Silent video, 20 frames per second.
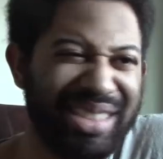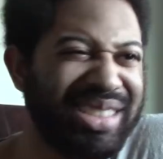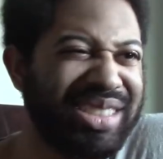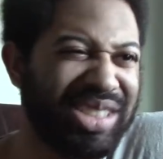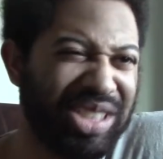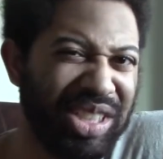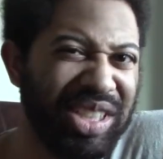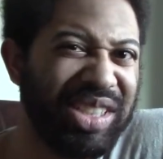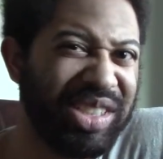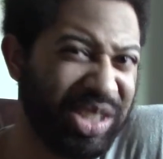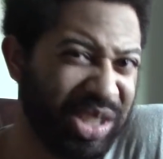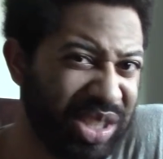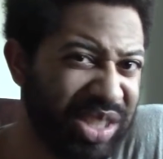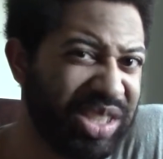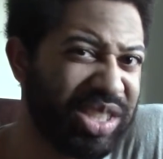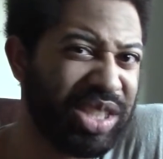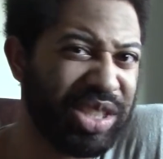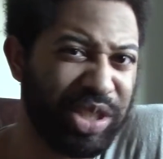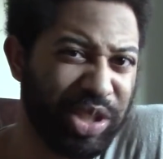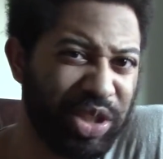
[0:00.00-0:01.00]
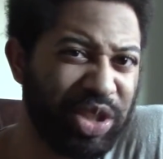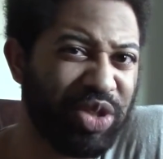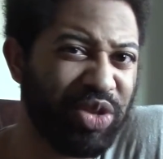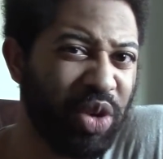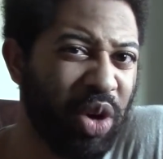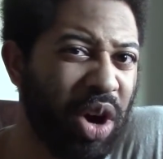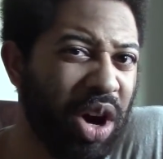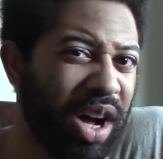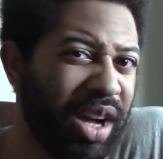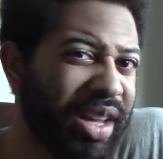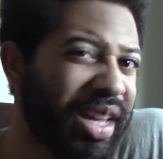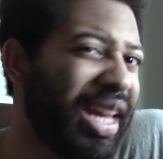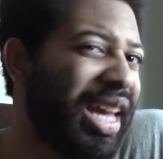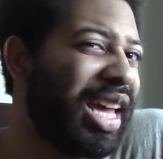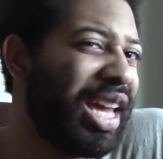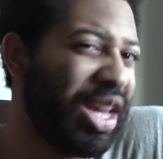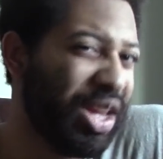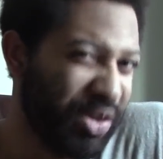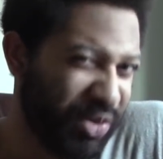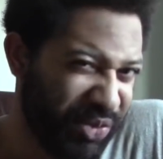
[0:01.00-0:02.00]
She's a strong
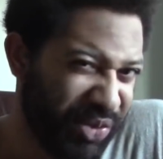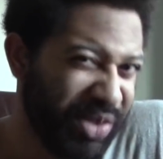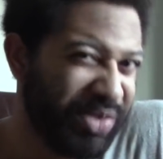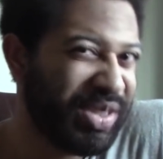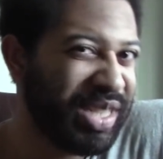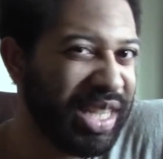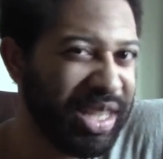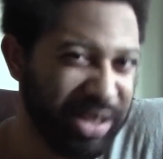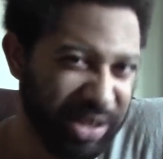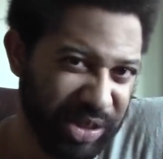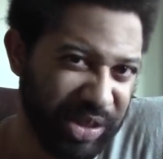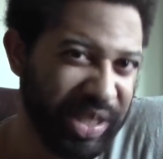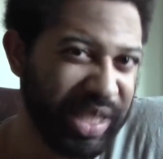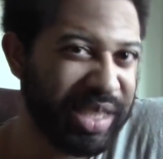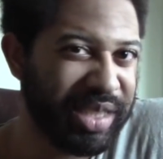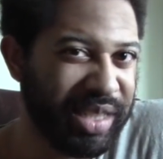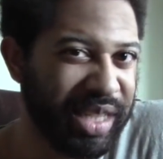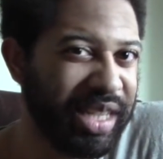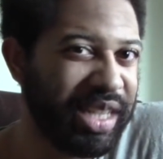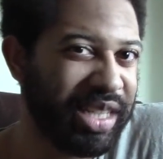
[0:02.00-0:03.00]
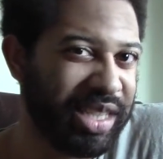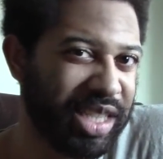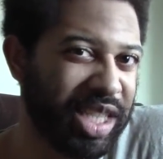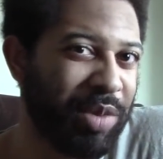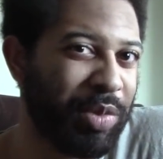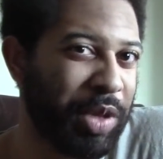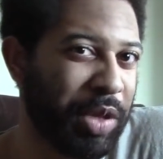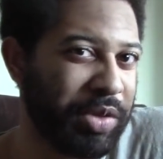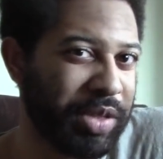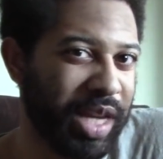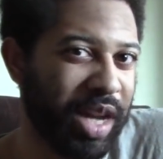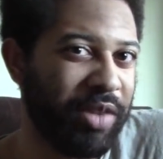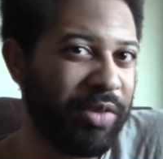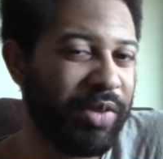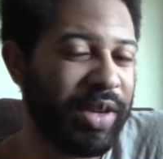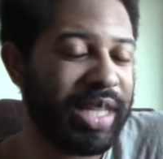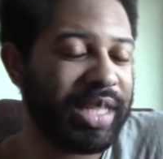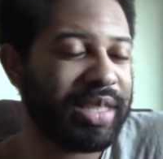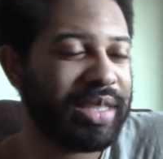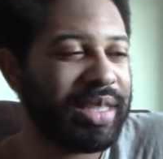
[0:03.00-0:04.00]
15 or 16 in some of those
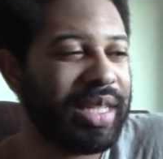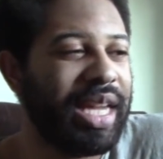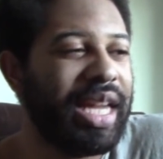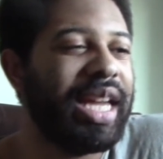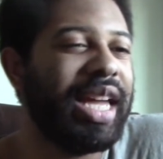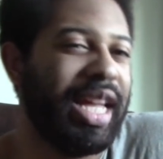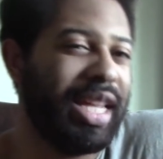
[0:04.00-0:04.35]
outfits.